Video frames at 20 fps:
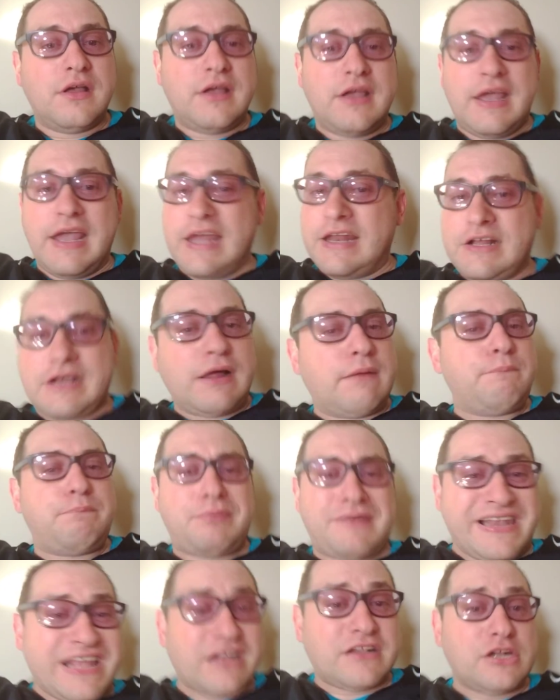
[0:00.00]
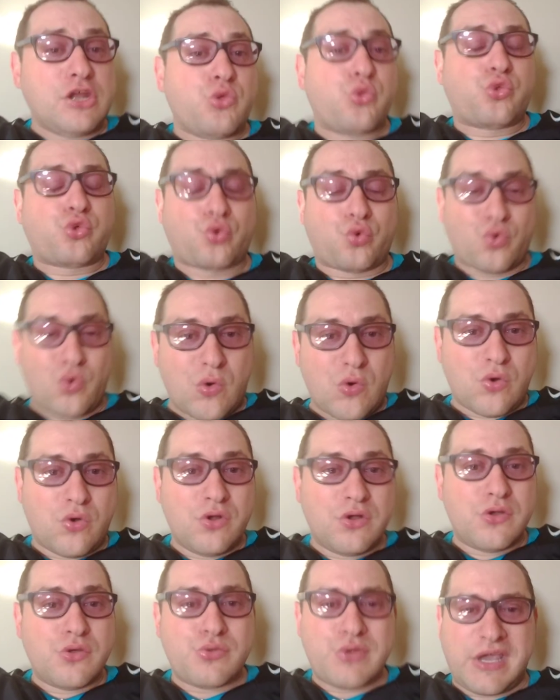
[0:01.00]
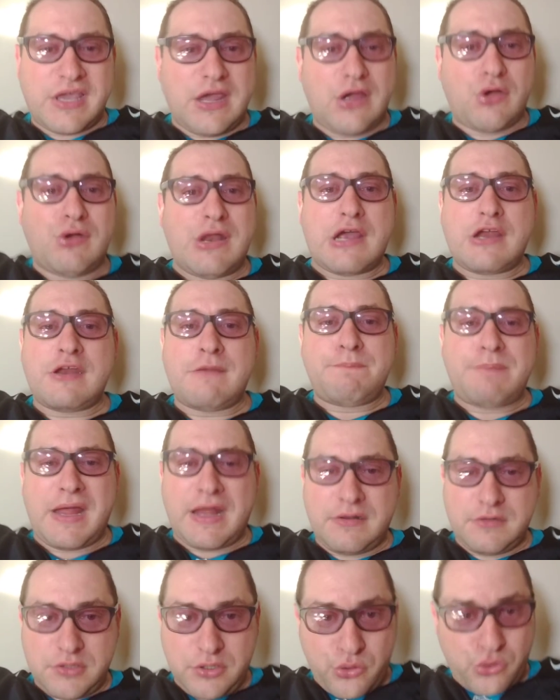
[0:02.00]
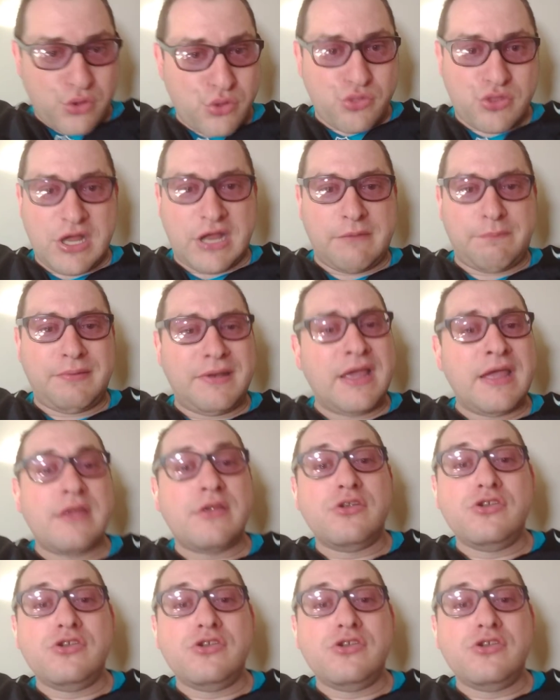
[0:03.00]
and completely screw the Carolina Panthers on that play.